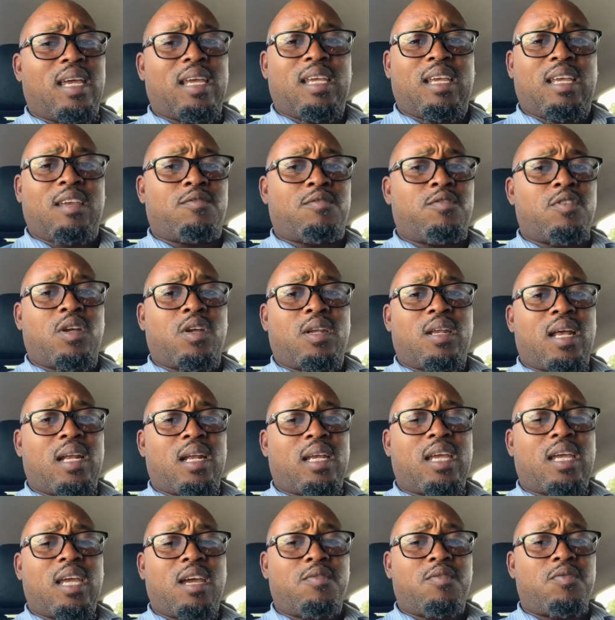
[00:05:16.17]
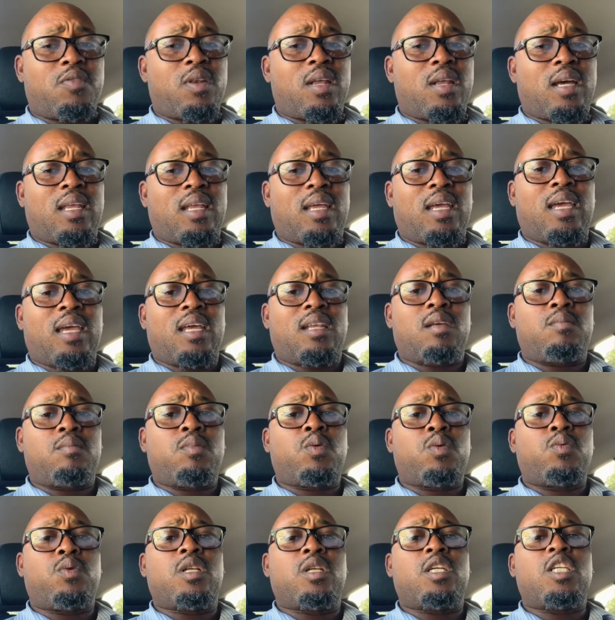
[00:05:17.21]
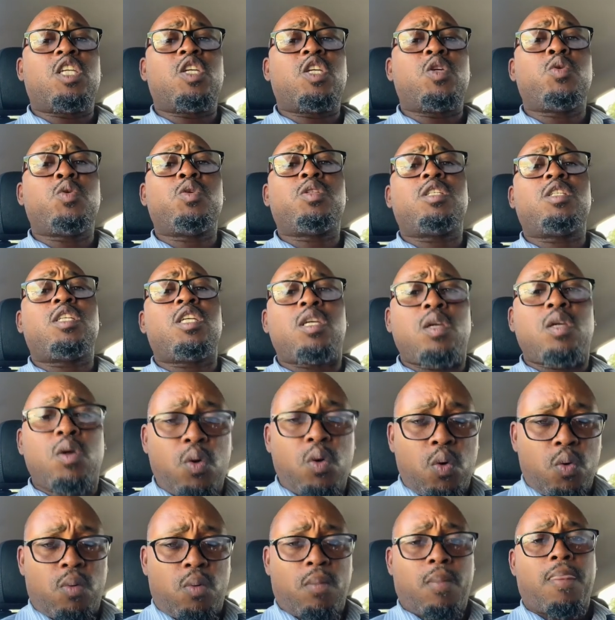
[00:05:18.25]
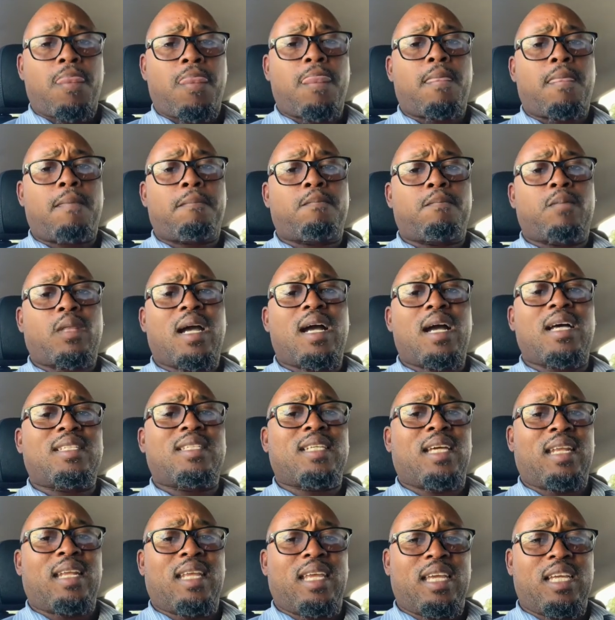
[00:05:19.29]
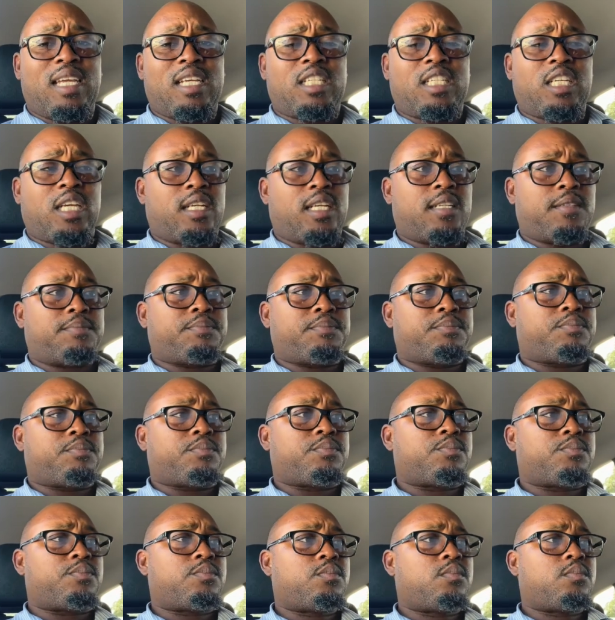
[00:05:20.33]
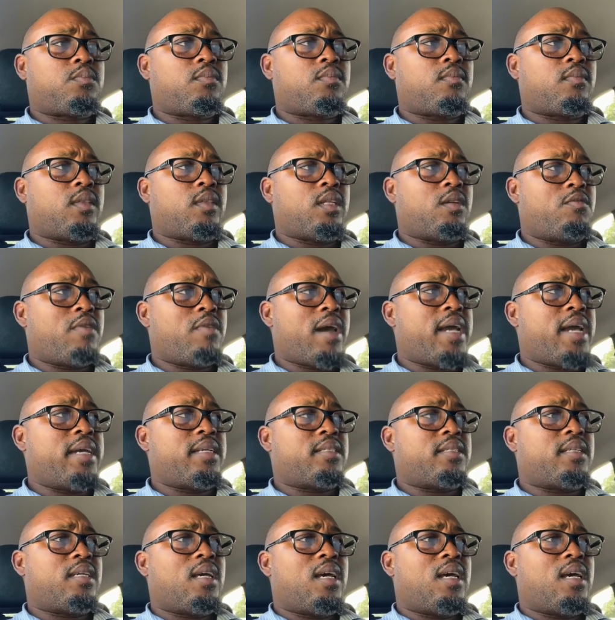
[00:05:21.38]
if you're not careful, that the enemy will use you as an agent, right?